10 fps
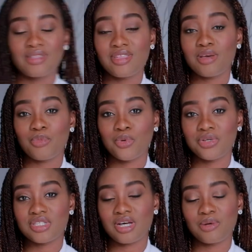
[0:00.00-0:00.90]
third
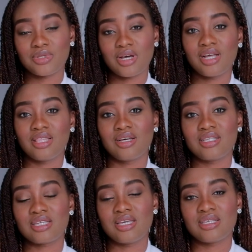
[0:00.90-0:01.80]
point I would
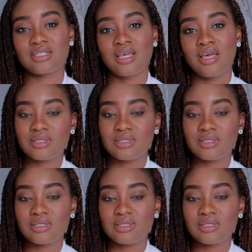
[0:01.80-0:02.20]
highlight is